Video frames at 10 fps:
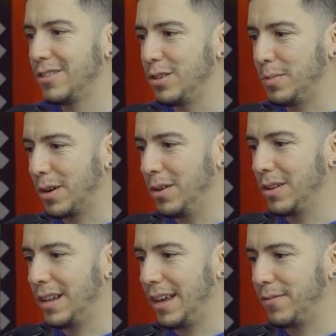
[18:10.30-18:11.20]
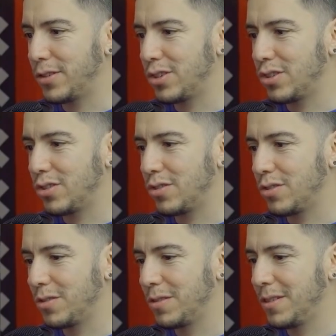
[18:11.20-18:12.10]
super good, like
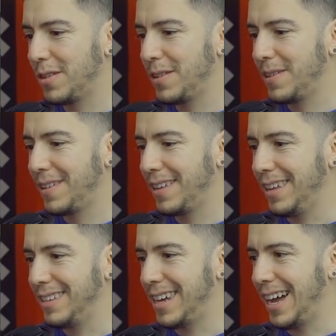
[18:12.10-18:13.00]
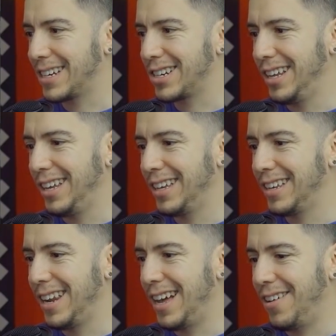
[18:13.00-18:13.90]
it's actually
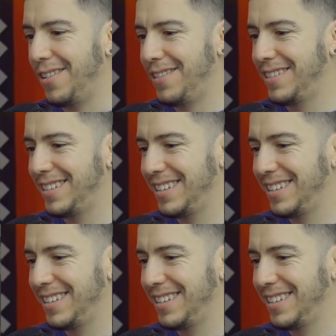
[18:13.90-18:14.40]
now